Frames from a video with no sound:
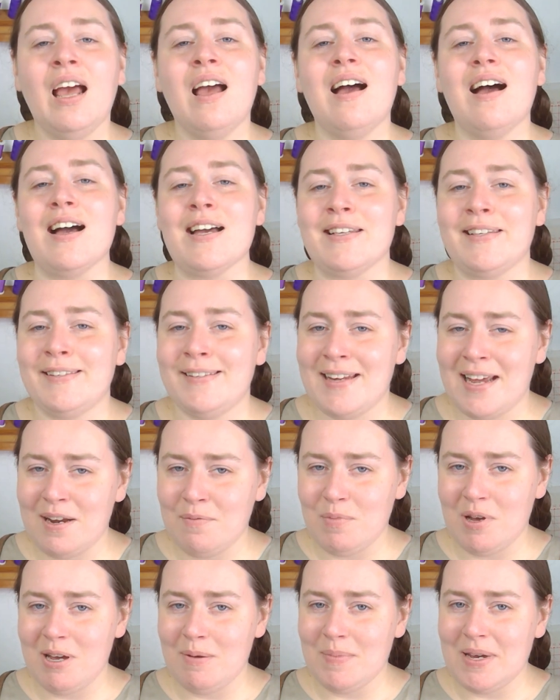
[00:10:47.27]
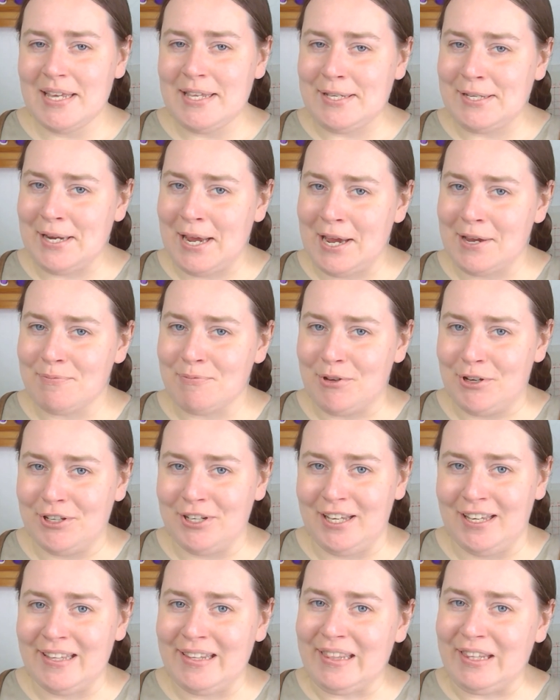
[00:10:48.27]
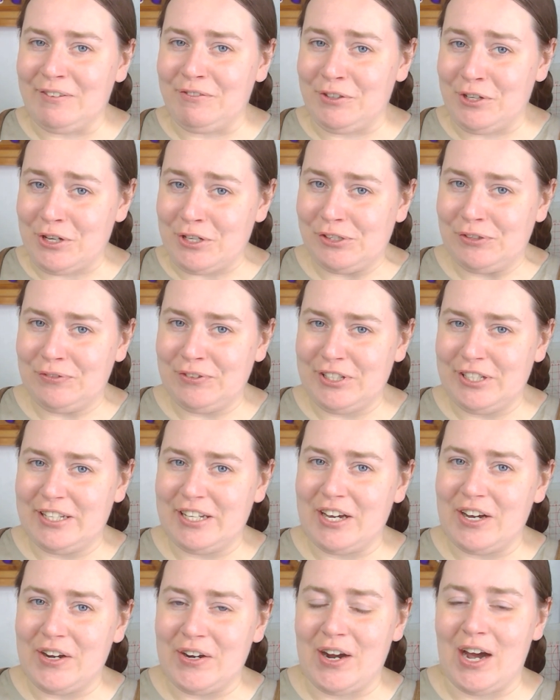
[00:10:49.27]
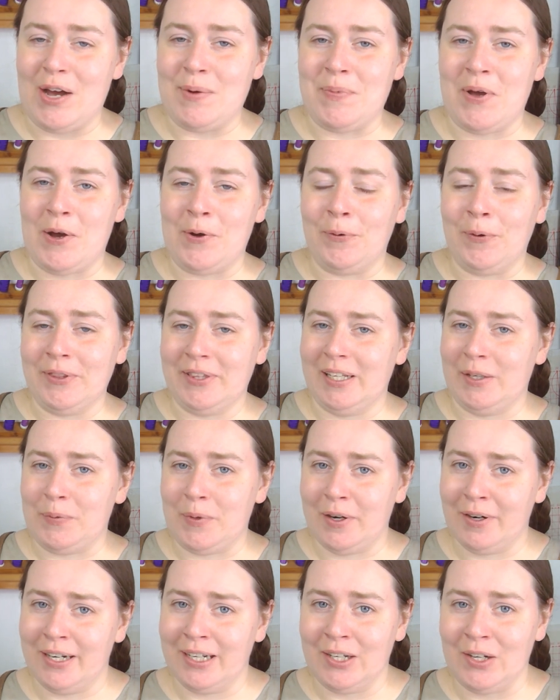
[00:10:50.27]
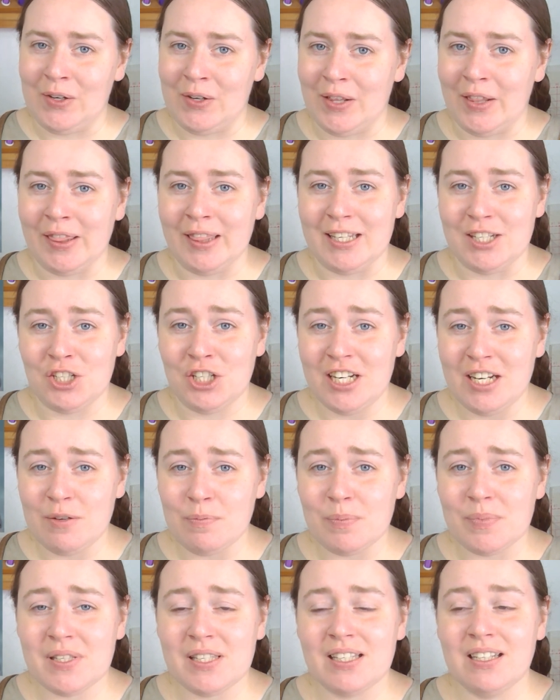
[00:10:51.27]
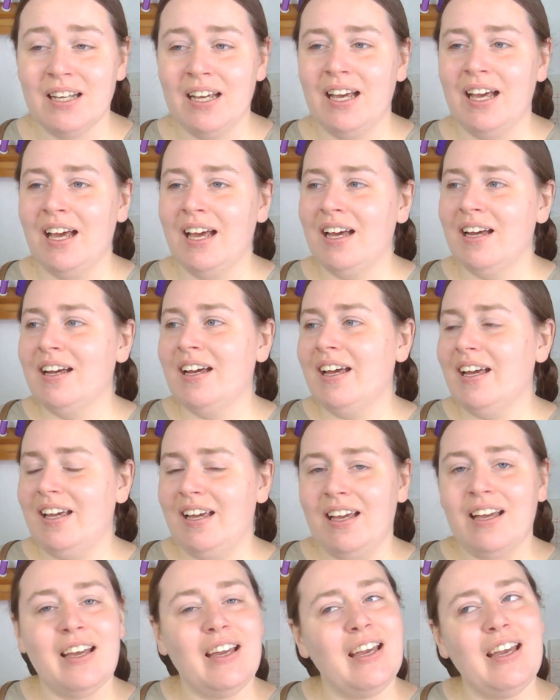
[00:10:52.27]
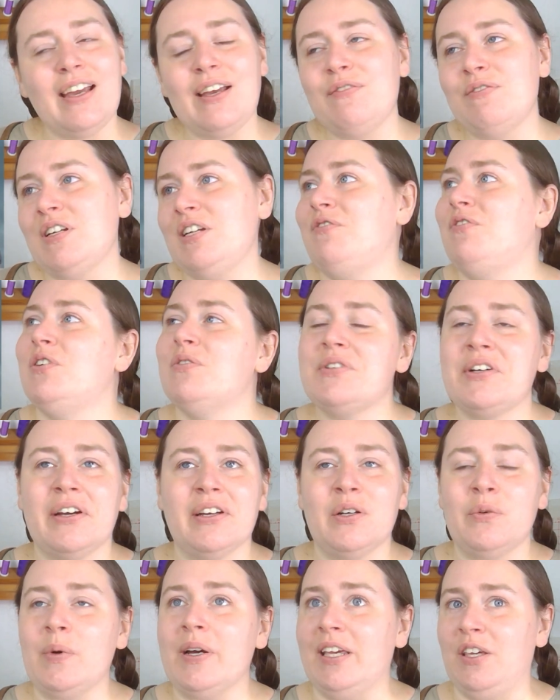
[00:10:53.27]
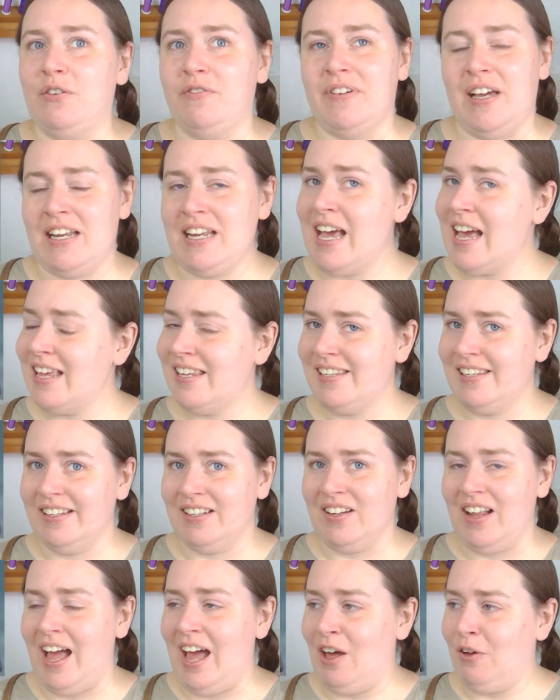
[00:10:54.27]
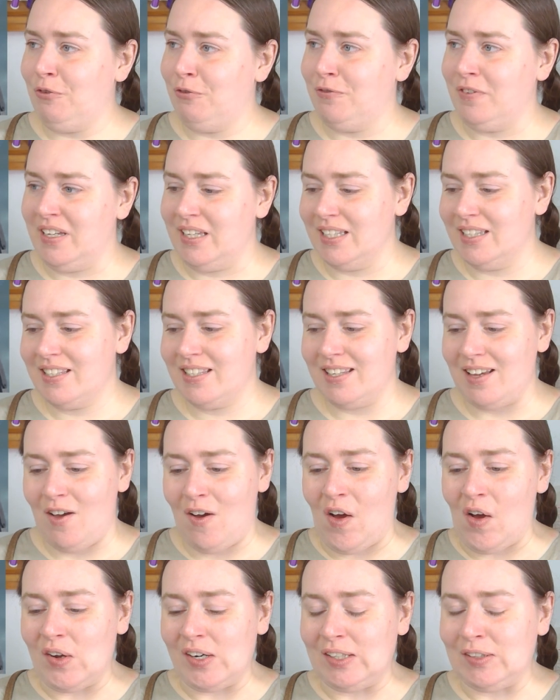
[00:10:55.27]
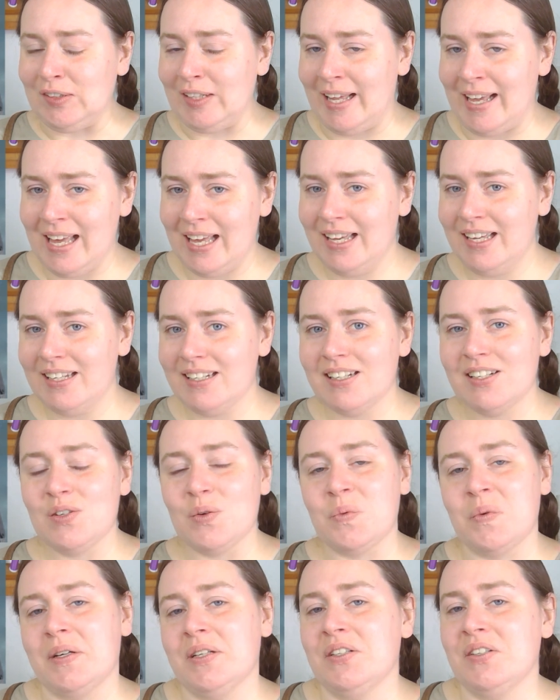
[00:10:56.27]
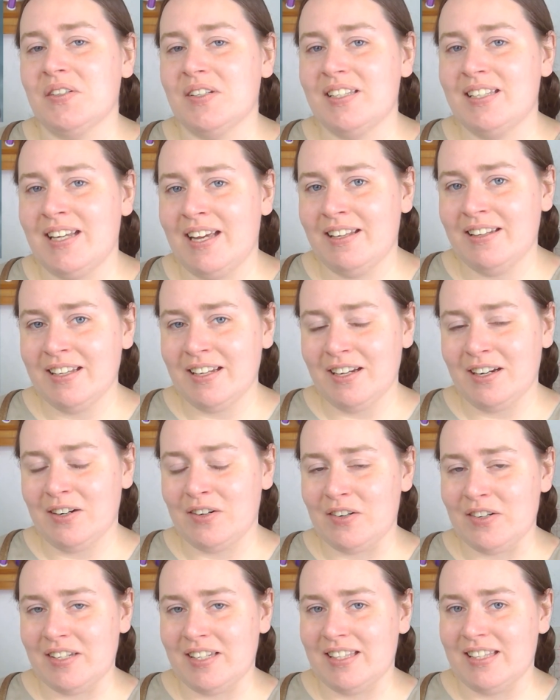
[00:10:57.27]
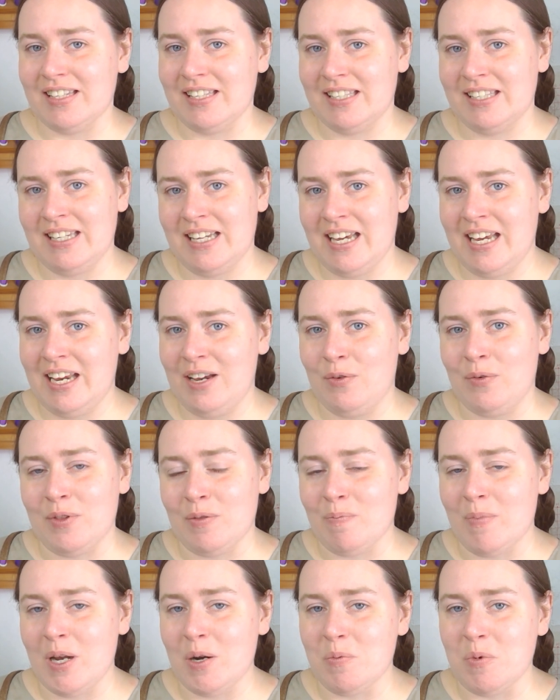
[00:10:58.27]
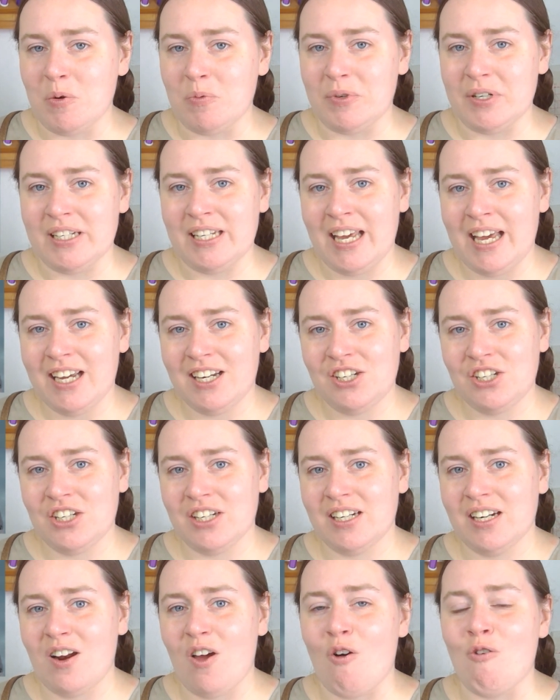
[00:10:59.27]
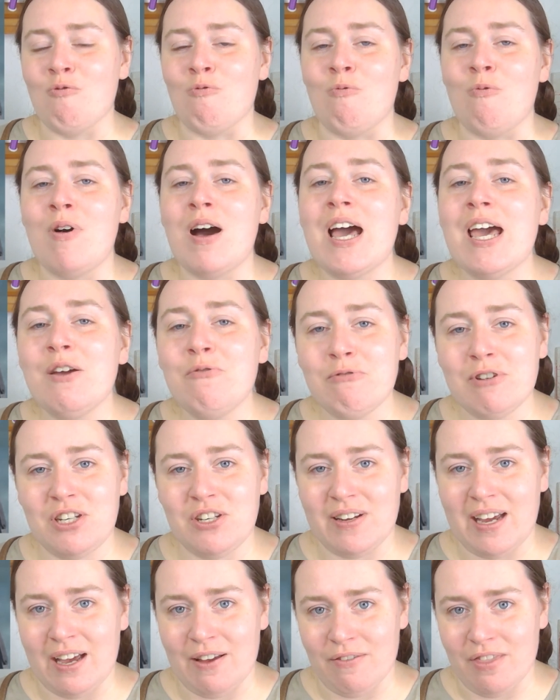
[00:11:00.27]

I stand by my statement in the first video about what they're wearing on the ships. Even if you were going to wear your fantastical outfits on land, when you're sailing across the sea with minimal protection, why would you have